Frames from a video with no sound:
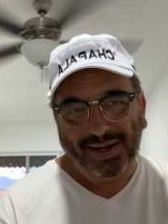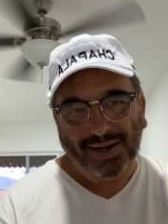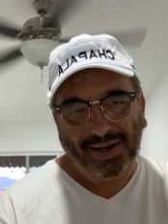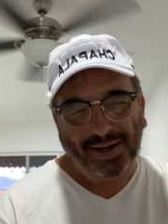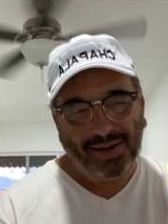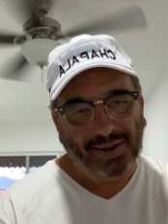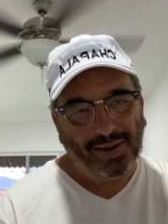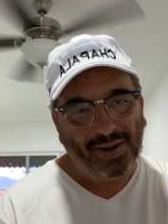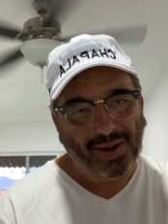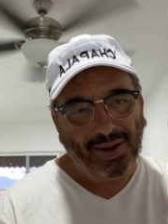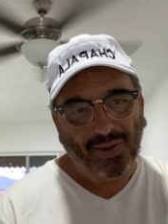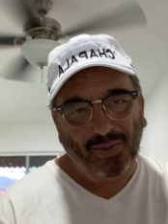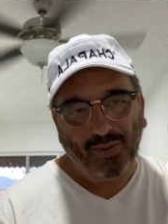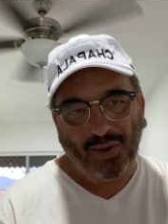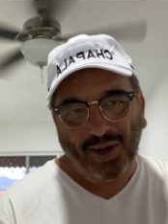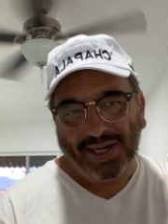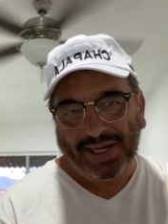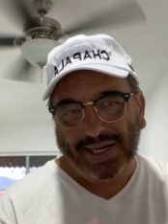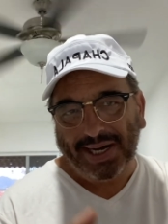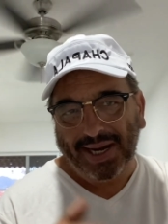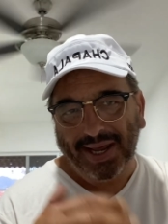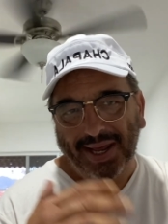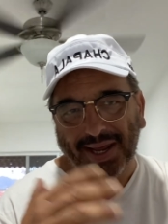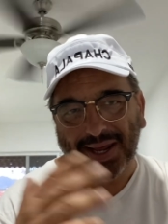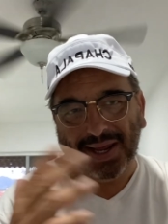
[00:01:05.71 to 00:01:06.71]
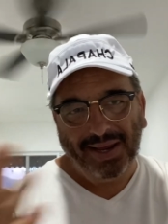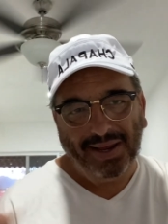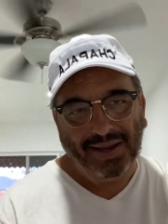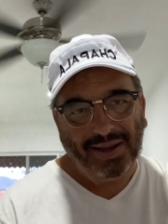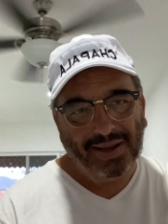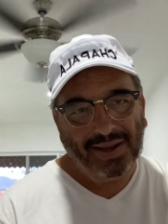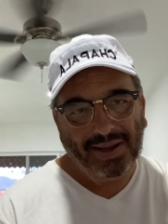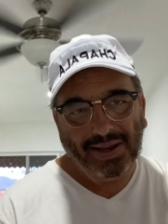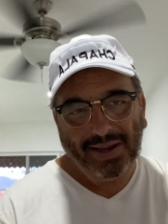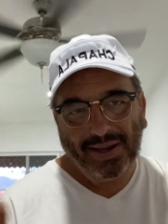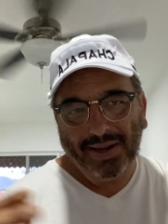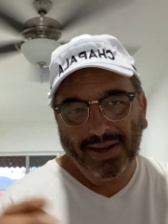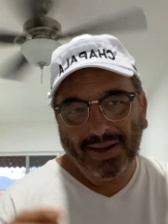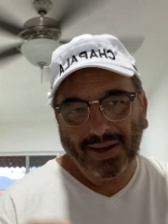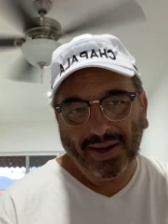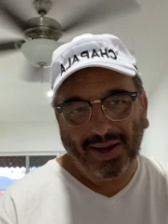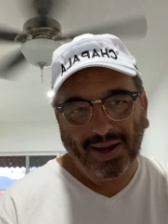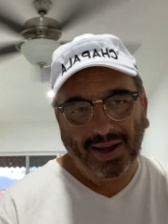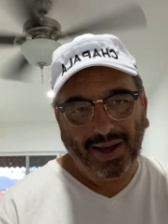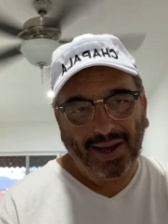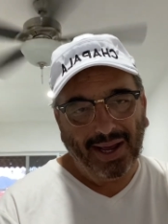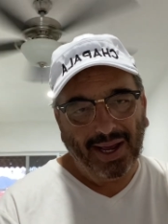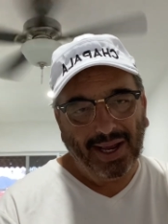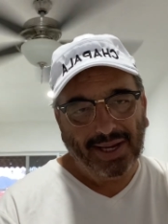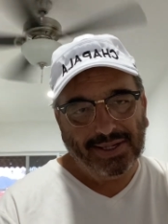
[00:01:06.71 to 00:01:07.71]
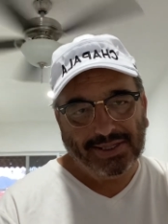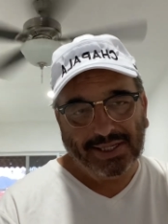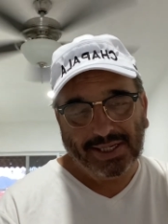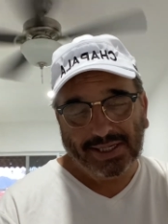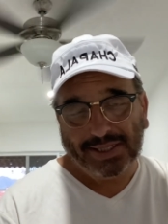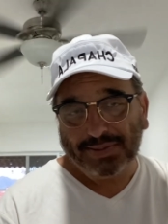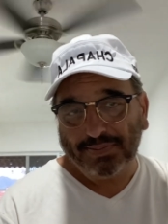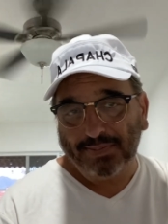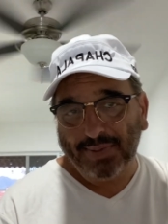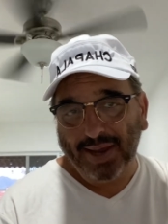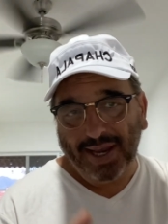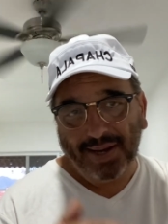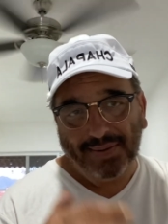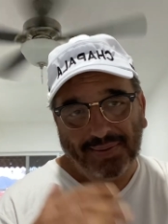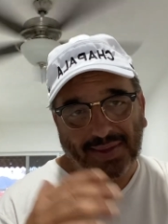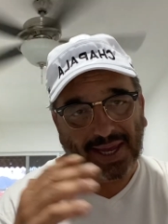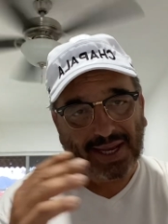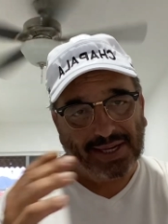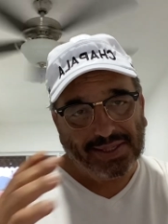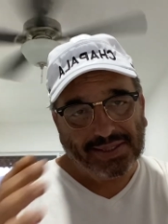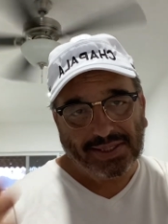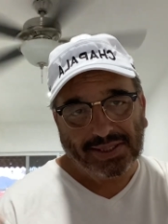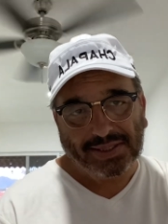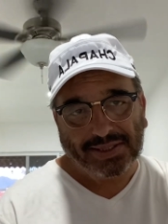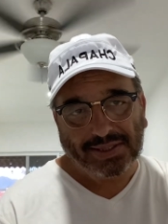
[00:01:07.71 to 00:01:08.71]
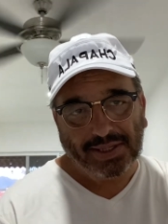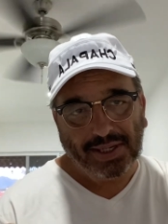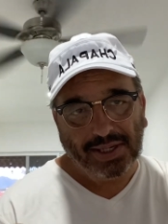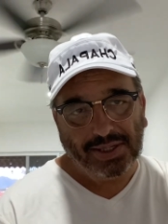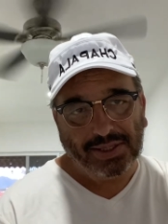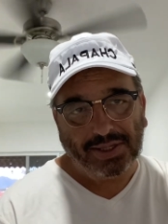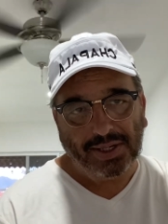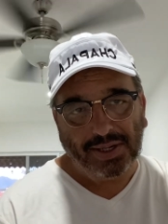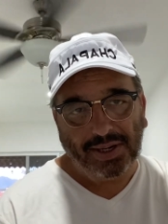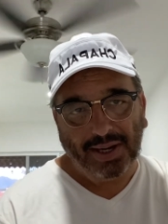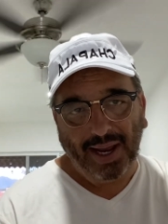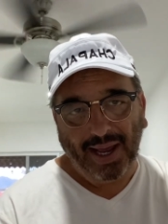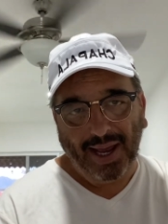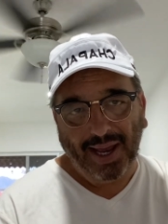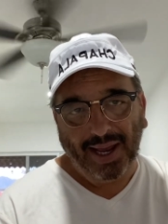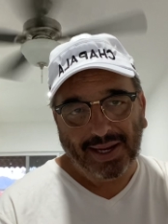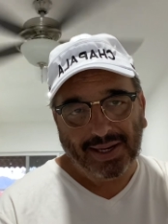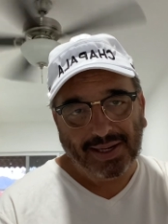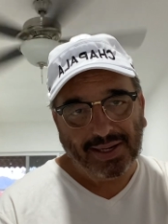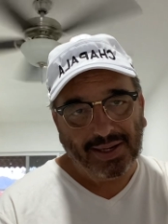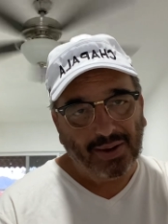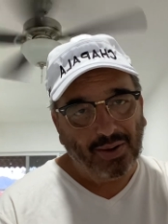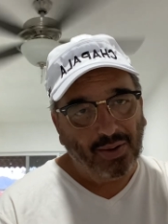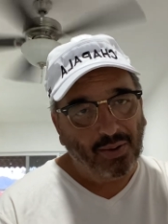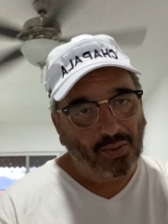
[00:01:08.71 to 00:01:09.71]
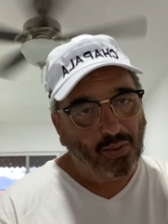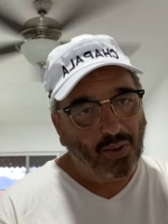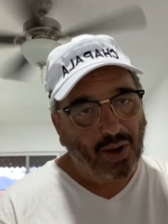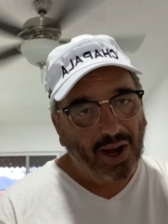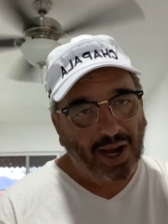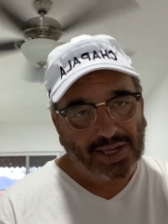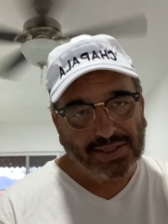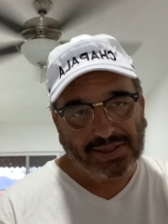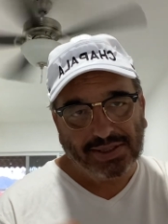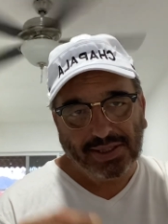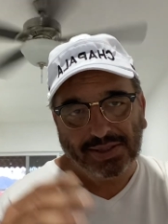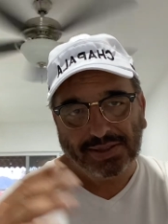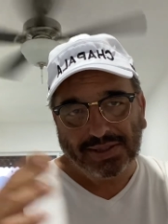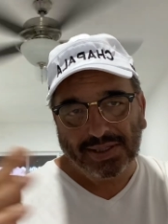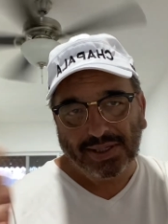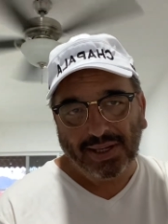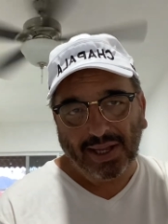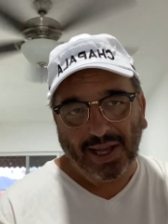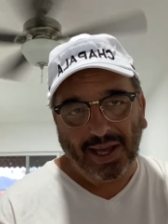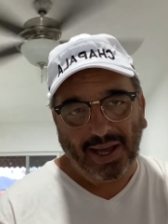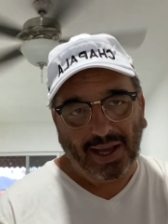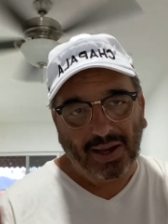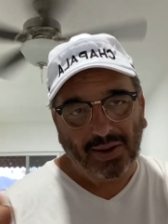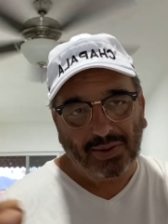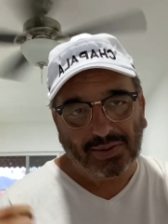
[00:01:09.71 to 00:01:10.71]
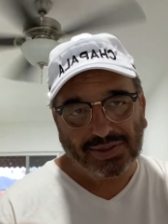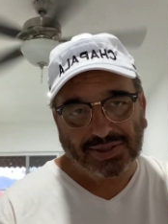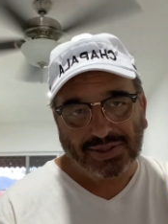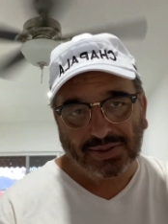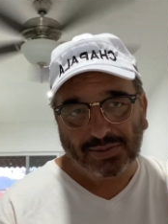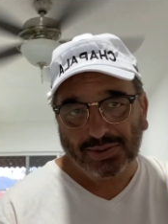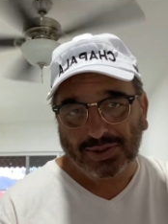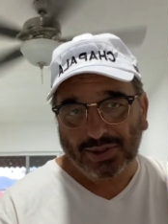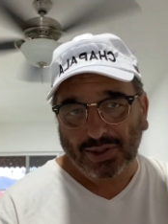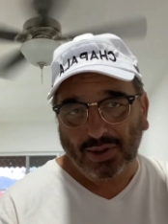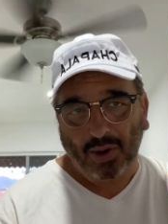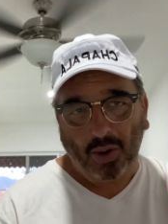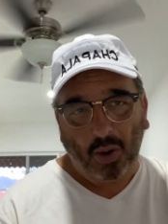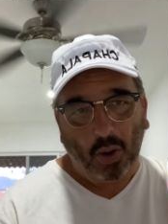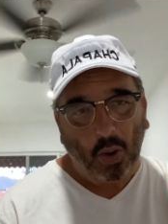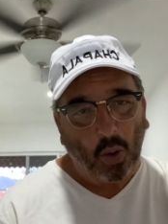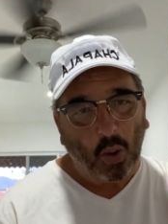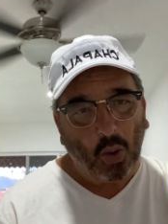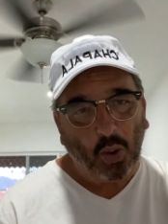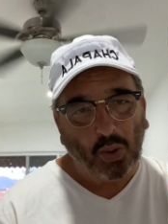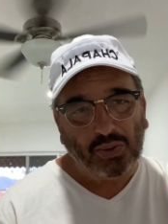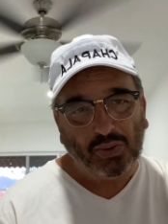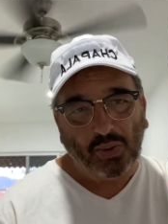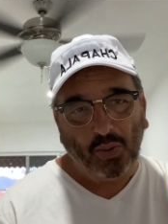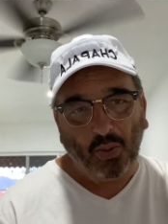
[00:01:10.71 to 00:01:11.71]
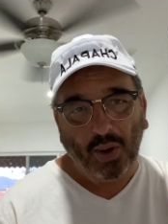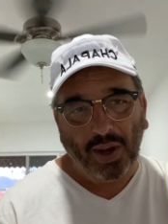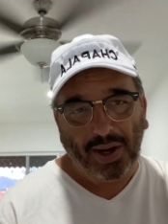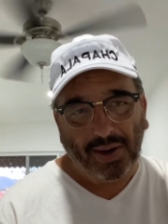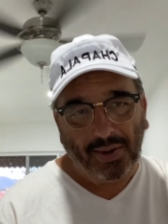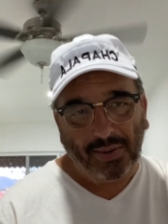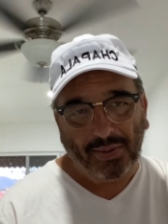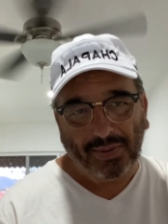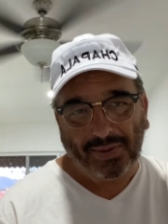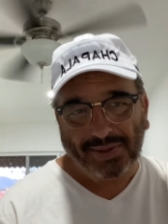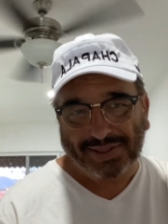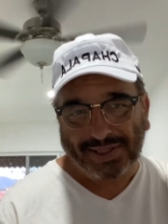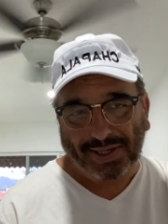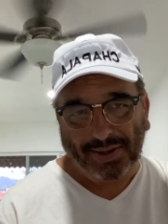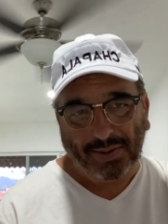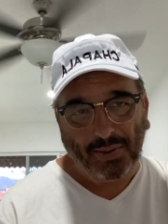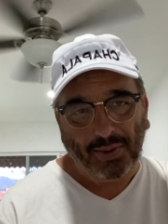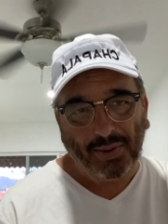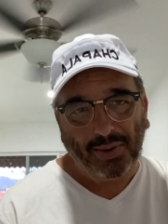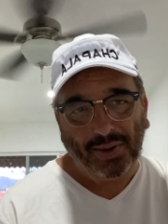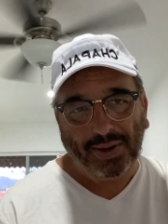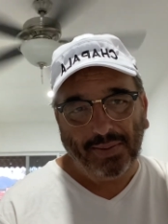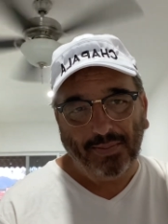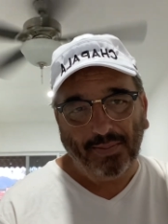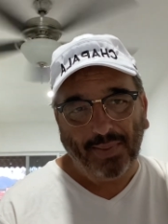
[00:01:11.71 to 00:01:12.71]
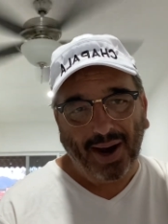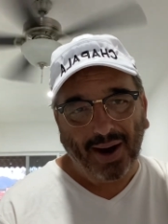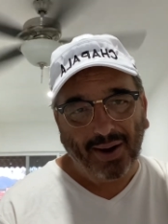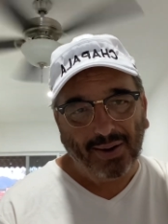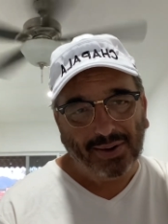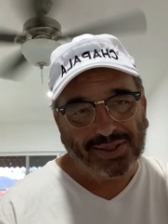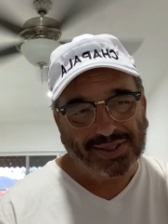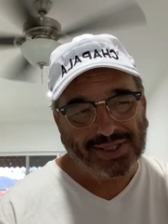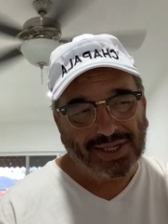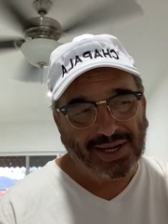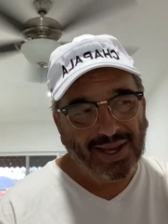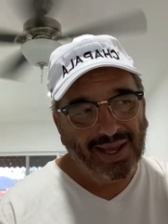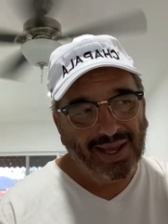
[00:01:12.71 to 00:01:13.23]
And one day, I just made that decision. I walked into the house. It was a cold winter. It was in early March.